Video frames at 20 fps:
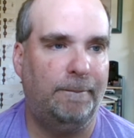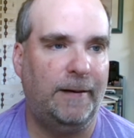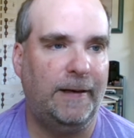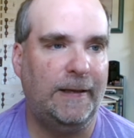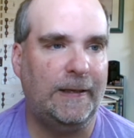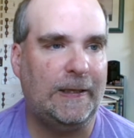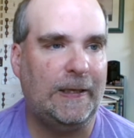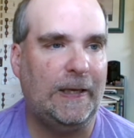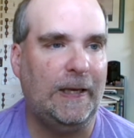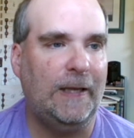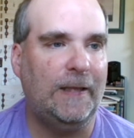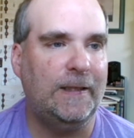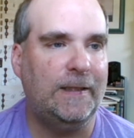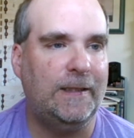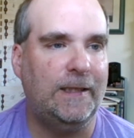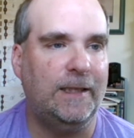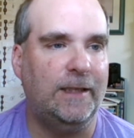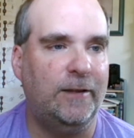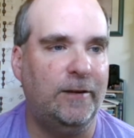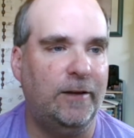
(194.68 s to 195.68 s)
Technically,
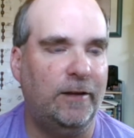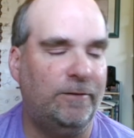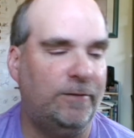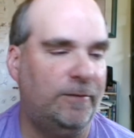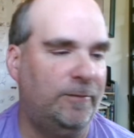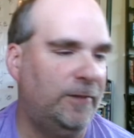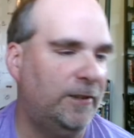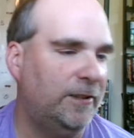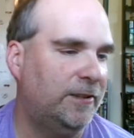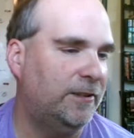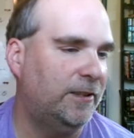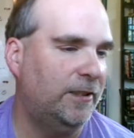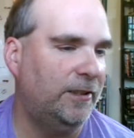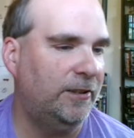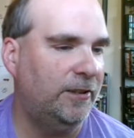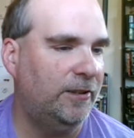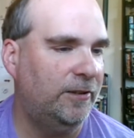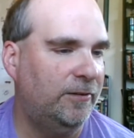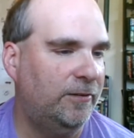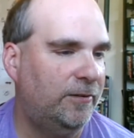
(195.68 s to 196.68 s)
the match never started,
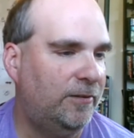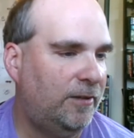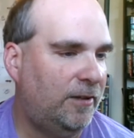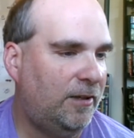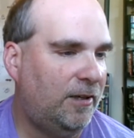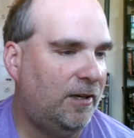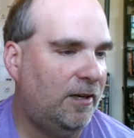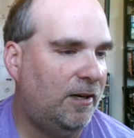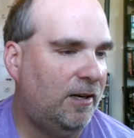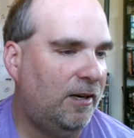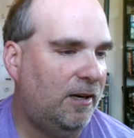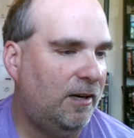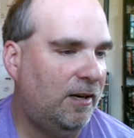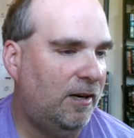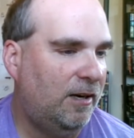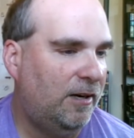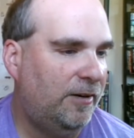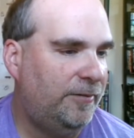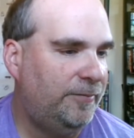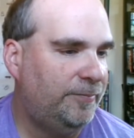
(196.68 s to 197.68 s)
but I can
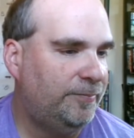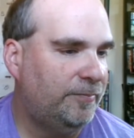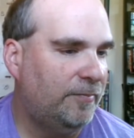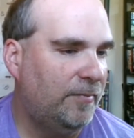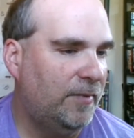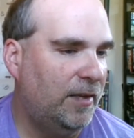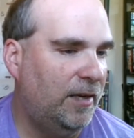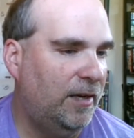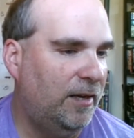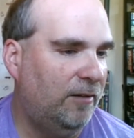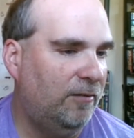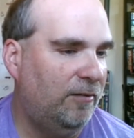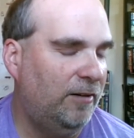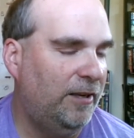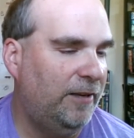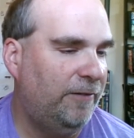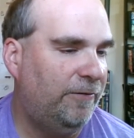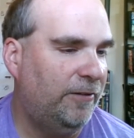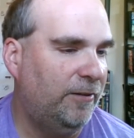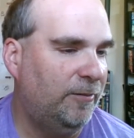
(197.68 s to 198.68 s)
kick you up from
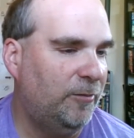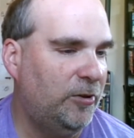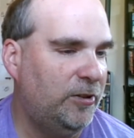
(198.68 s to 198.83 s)
ringside, though.